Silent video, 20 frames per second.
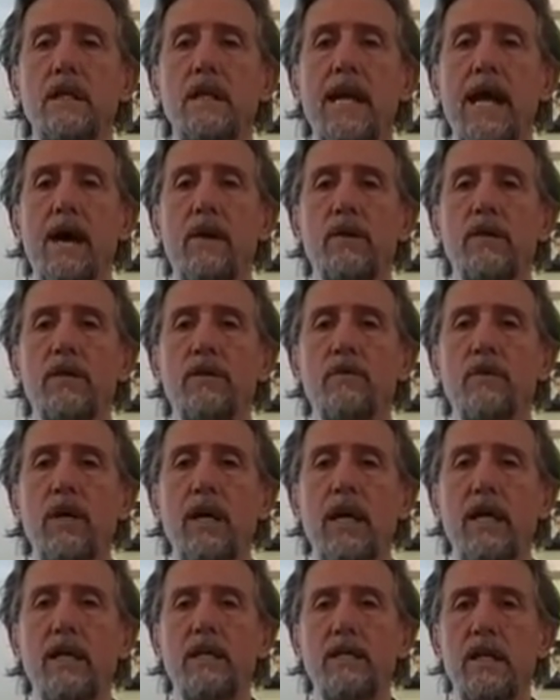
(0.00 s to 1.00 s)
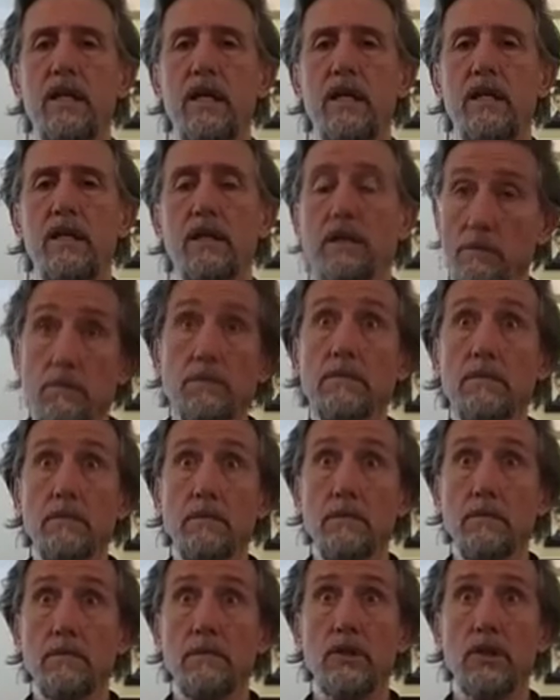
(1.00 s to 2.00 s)
Now at 3:18, you're
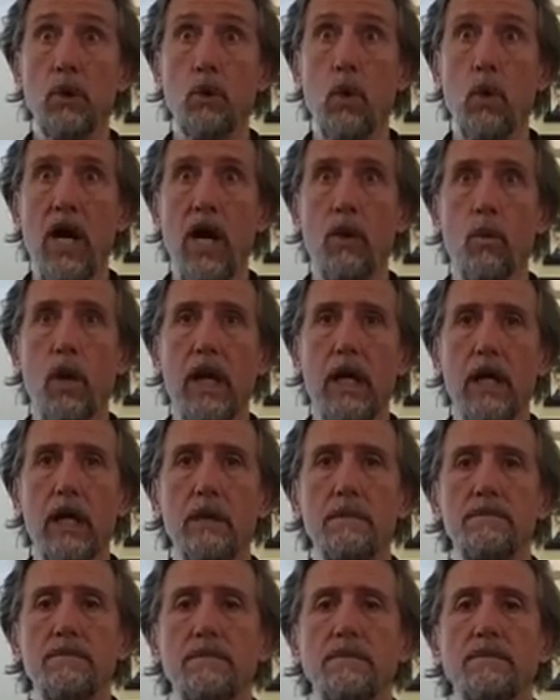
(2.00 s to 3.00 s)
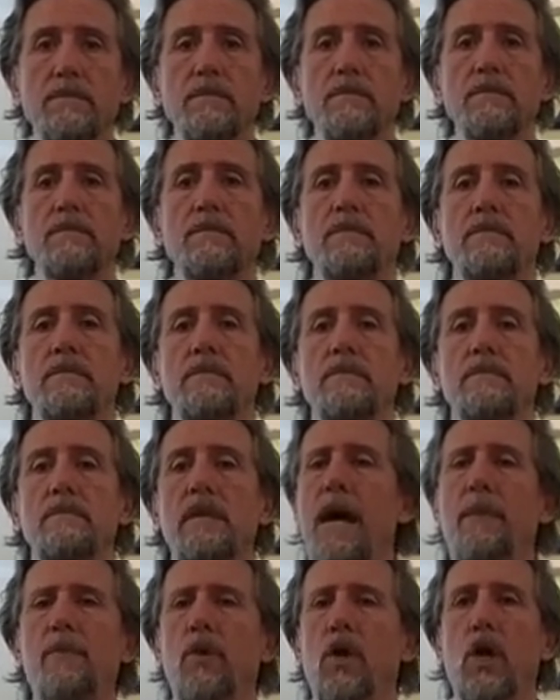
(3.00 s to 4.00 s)
wide awake,
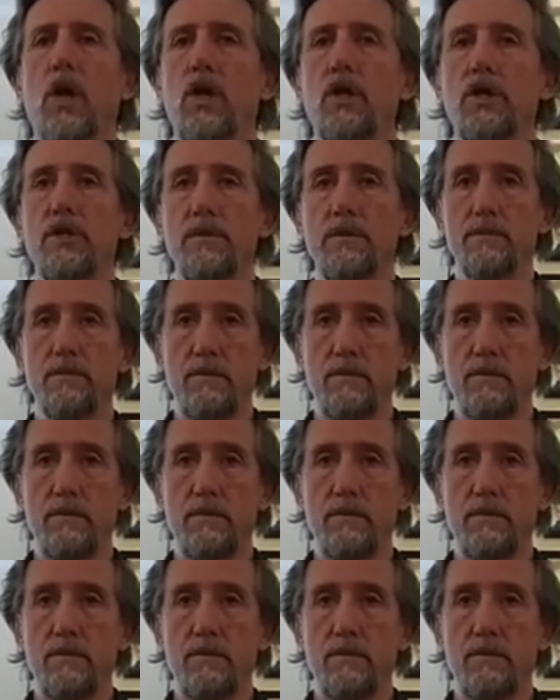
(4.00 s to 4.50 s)
hyper alert.